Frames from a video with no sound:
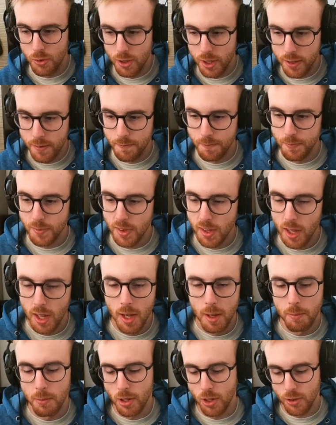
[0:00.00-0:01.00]
it,
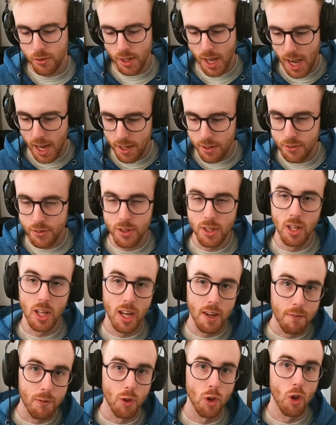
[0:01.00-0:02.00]
because I still
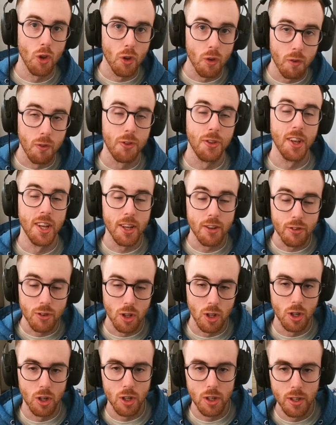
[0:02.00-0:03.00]
have a lot of things to
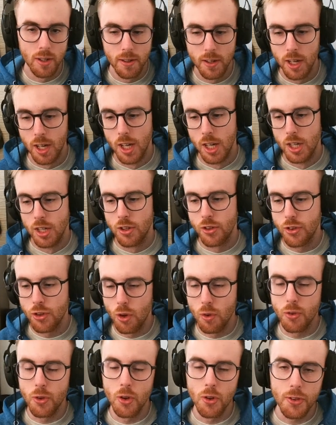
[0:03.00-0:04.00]
learn.
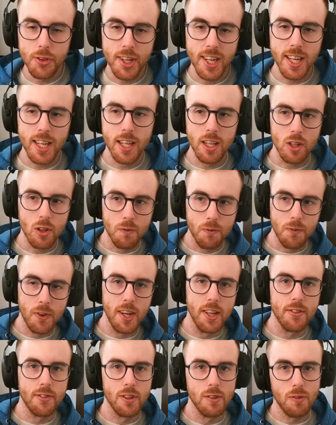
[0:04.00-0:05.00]
So don't take it
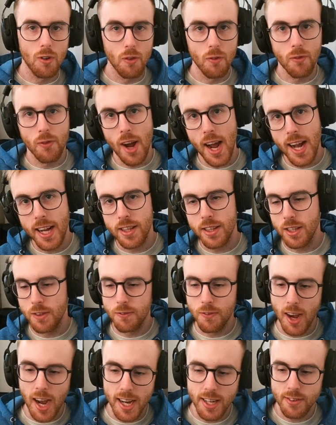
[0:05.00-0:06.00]
offensive, alright?
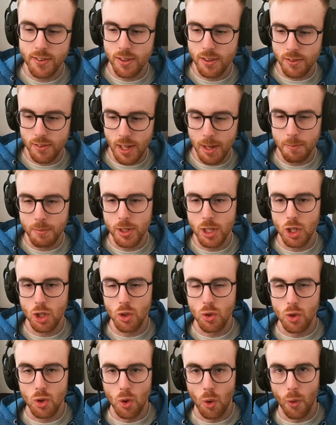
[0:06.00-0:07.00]
If I say something
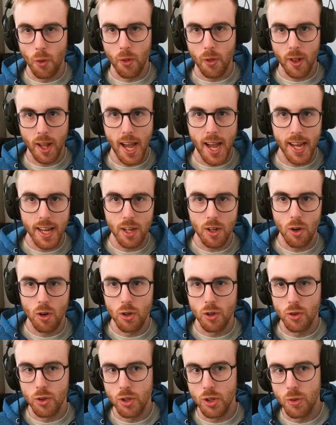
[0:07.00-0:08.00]
you don't like or
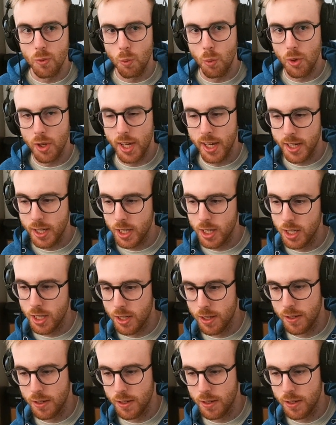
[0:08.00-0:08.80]
you didn't wanna hear.